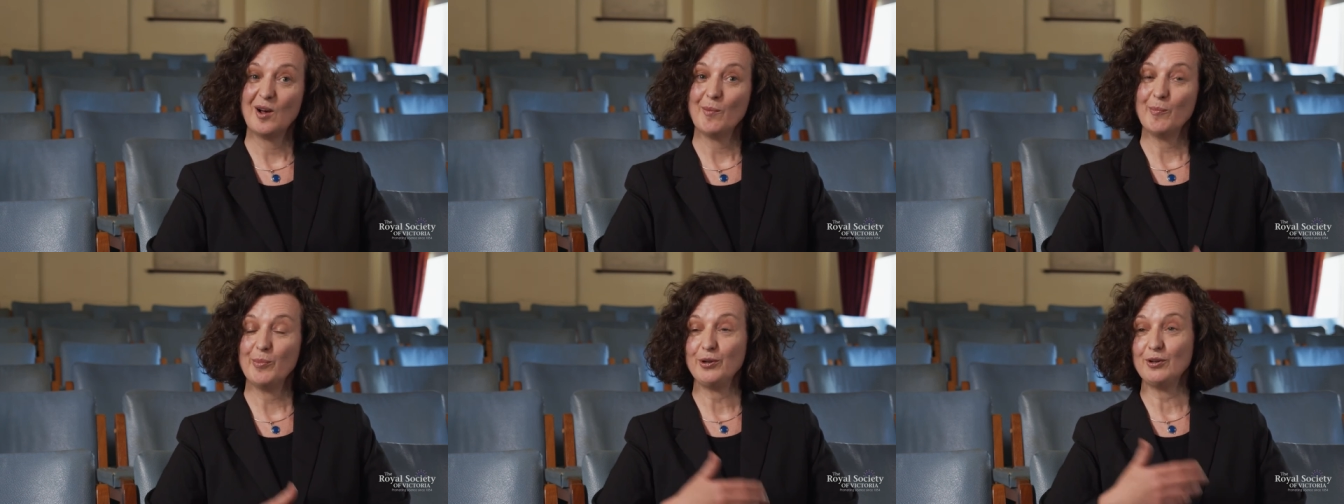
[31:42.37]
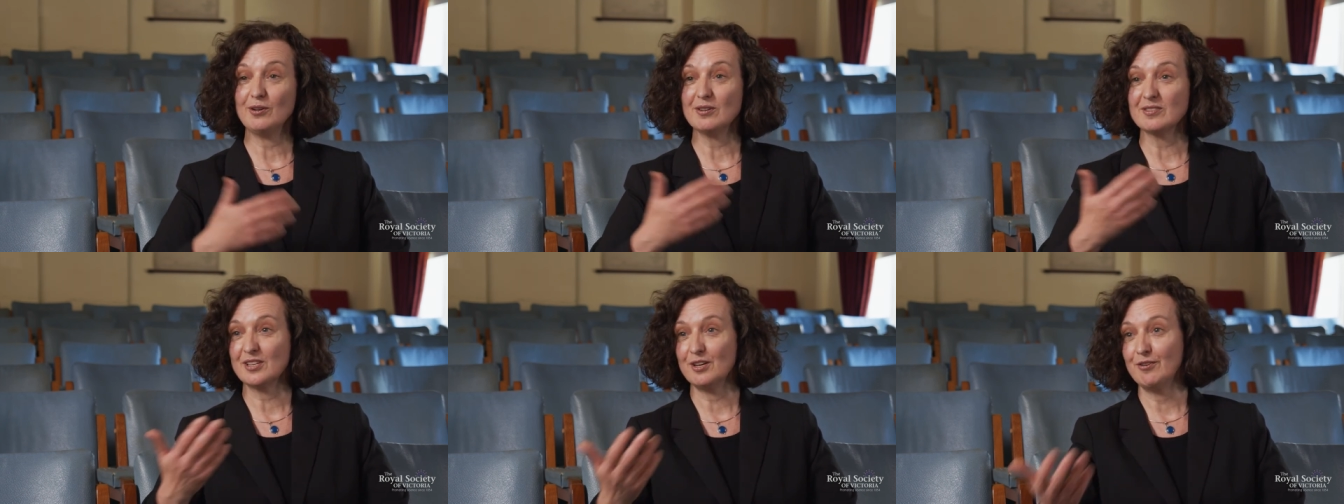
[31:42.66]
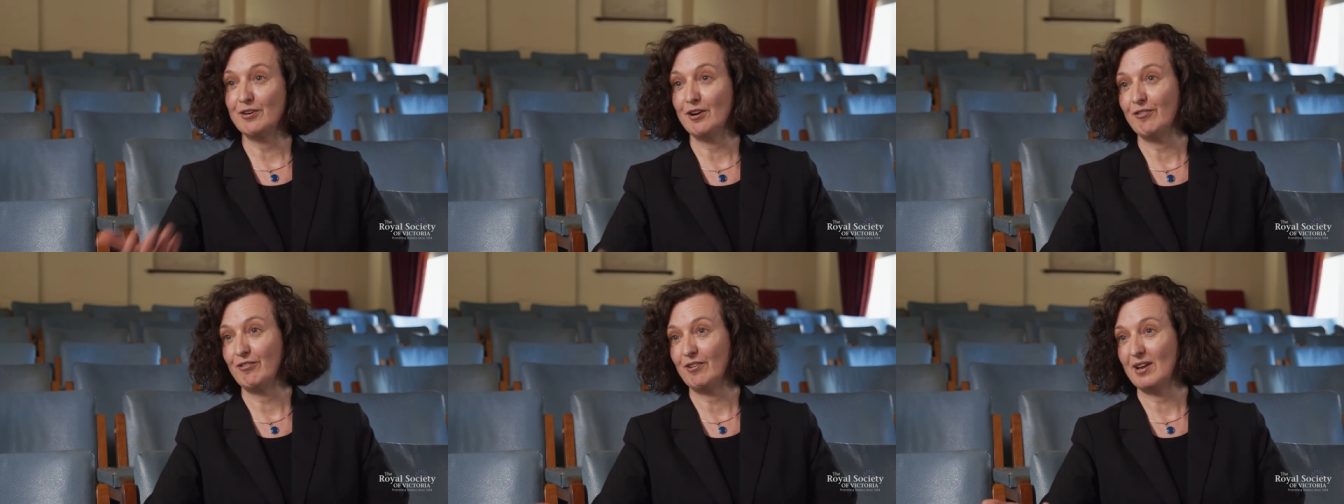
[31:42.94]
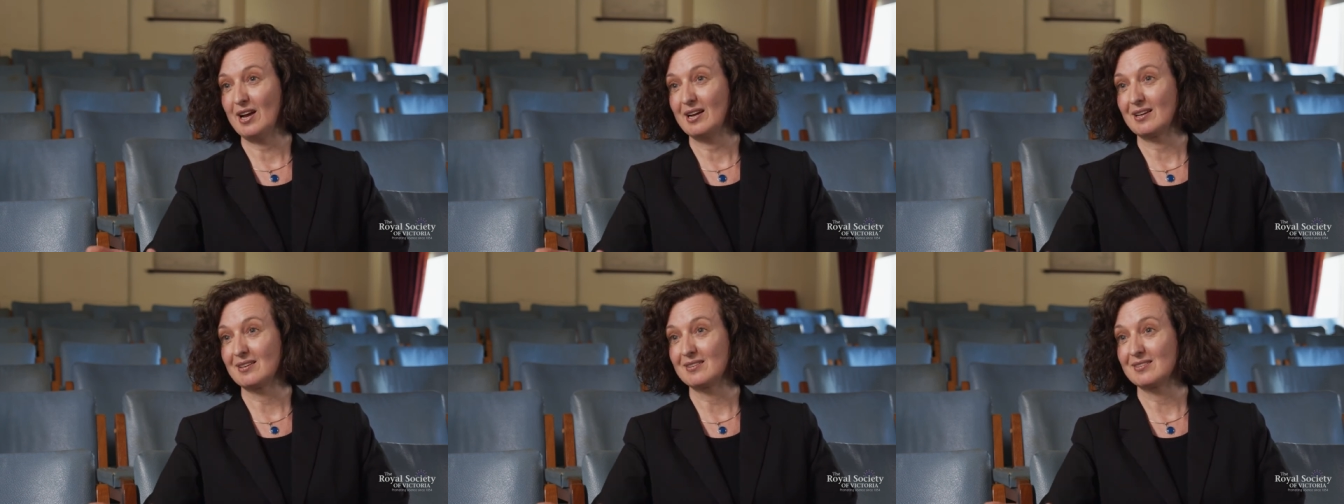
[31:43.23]
but also
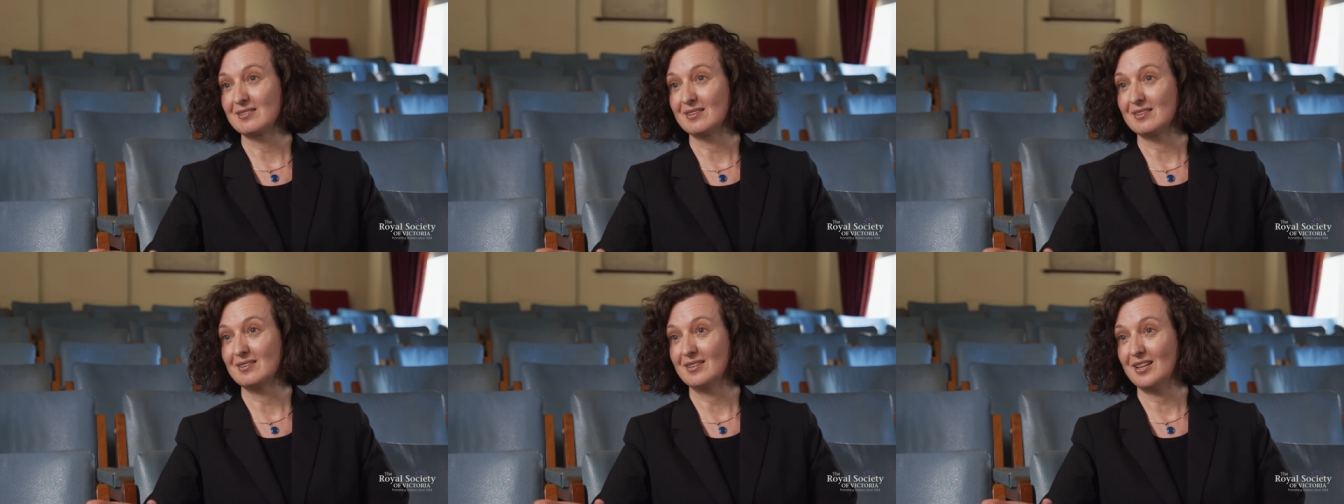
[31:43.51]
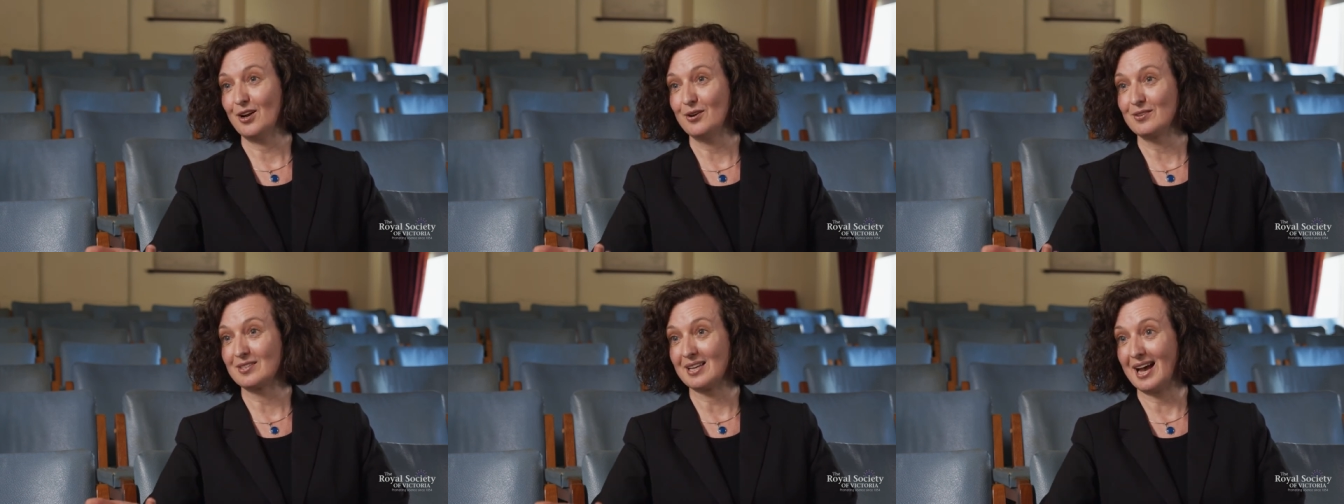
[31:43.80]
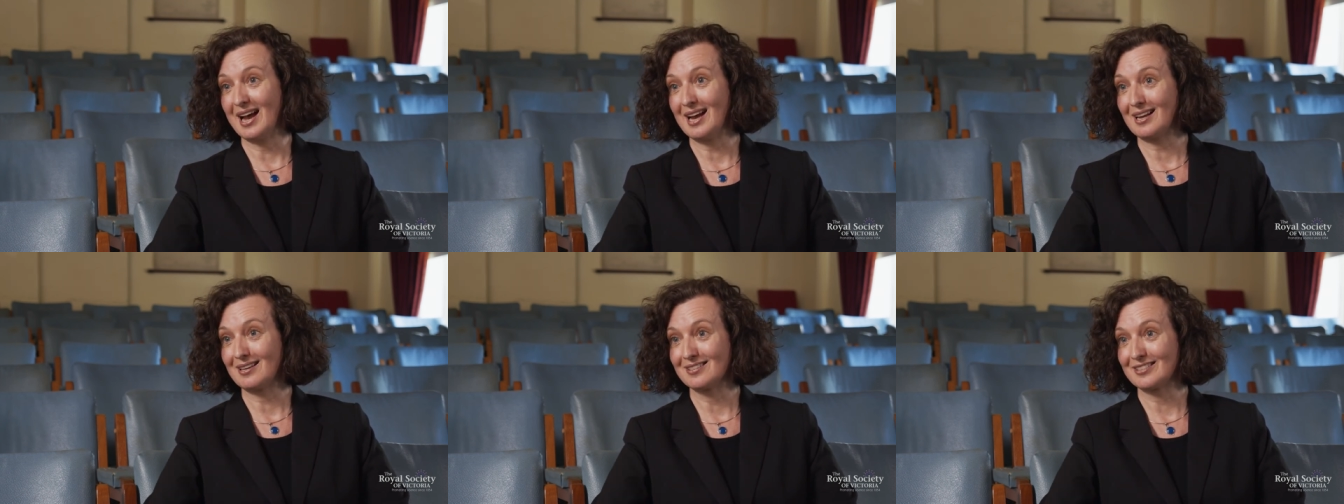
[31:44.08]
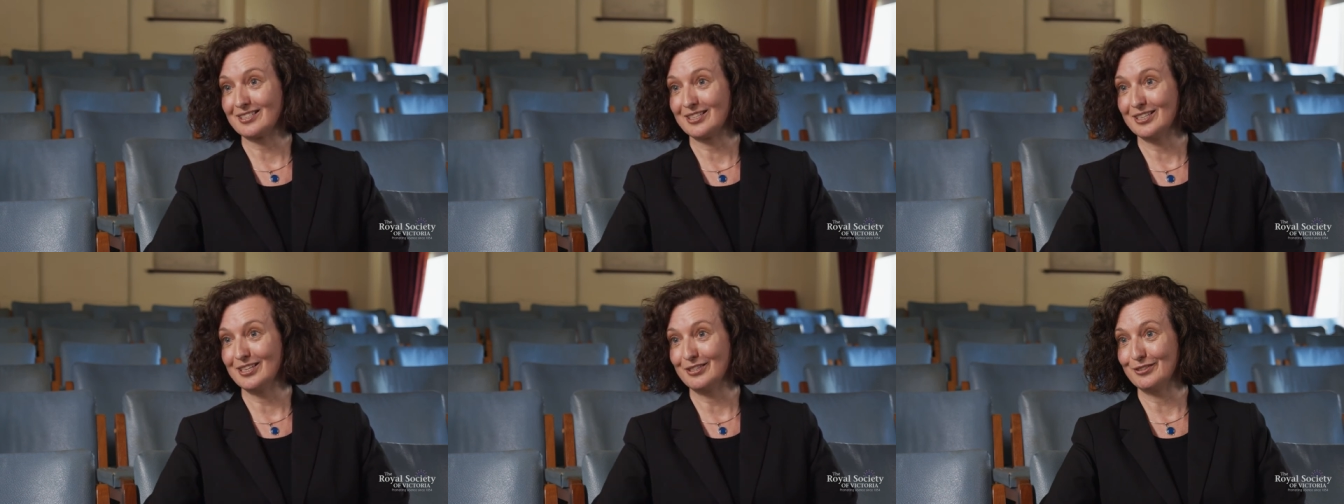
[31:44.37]
reflects those
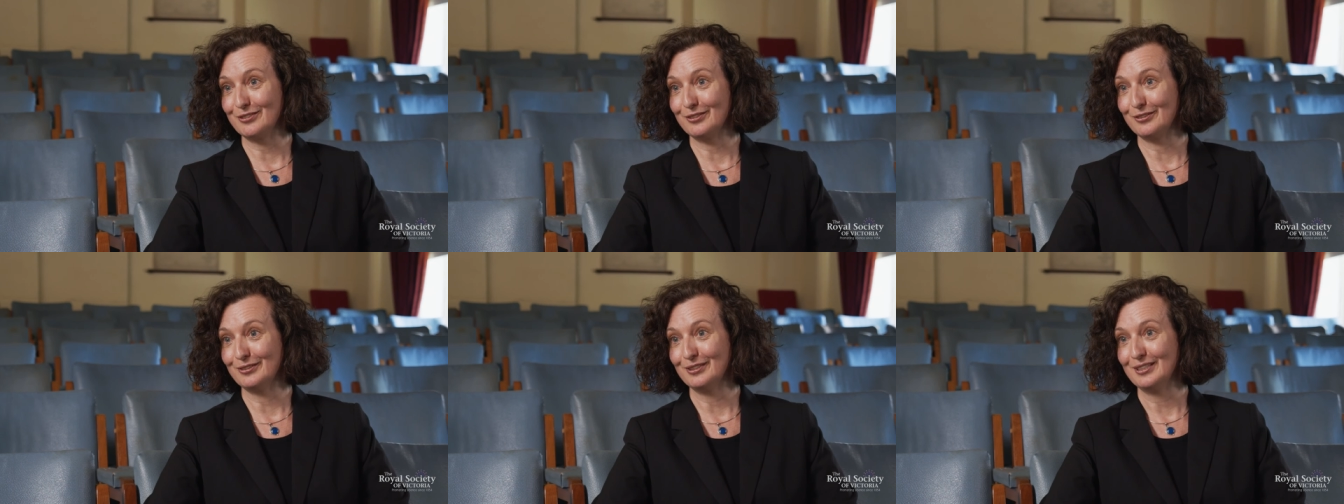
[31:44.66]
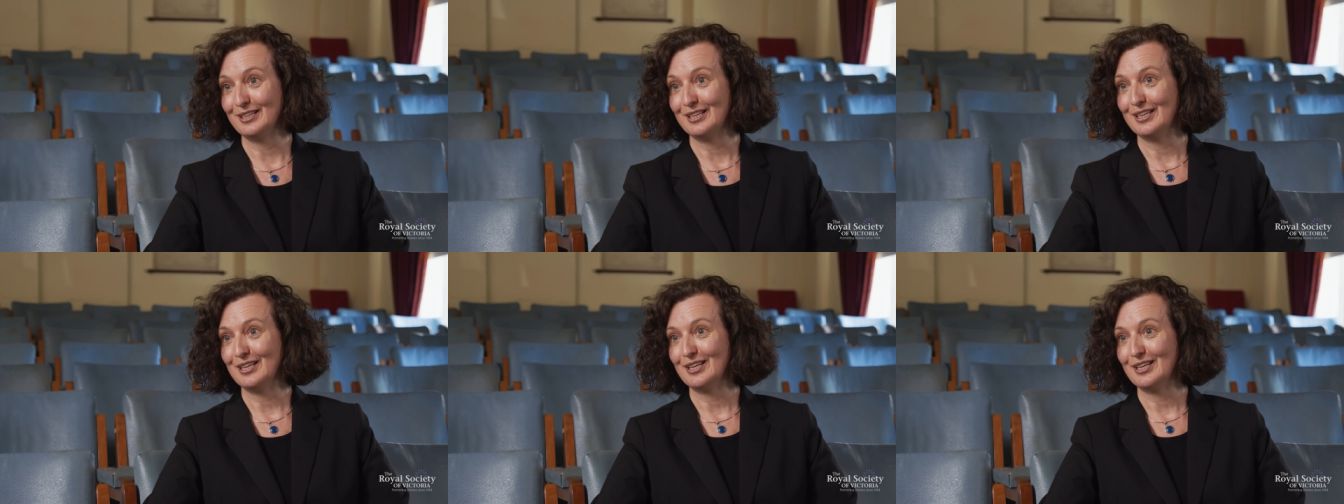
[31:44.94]
external